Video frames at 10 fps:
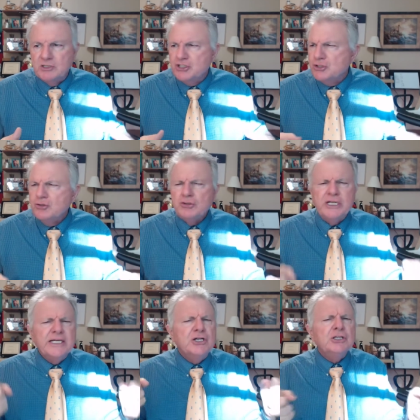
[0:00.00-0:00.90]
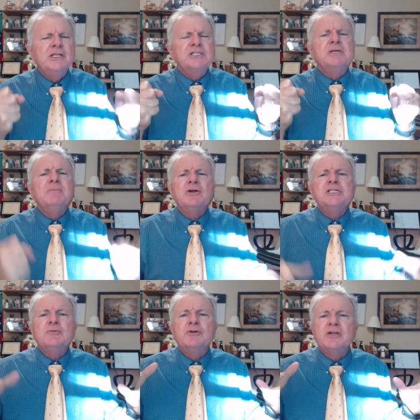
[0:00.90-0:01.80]
surely goodness and
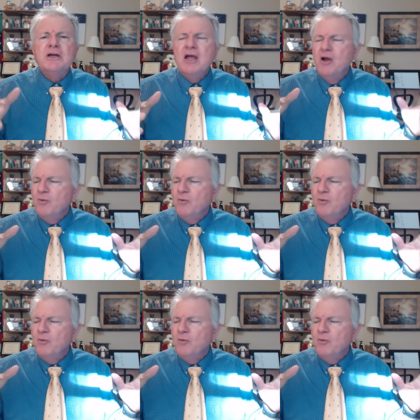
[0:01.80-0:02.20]
mercy will, do,